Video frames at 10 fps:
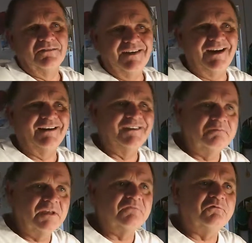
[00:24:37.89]
Yeah, he
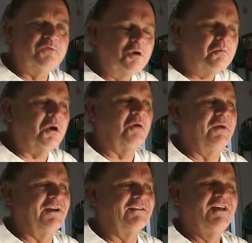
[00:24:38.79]
played football,
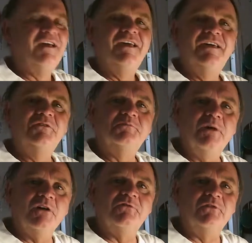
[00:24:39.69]
man. He was
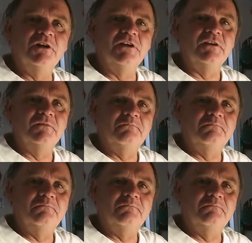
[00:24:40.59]
barefooted,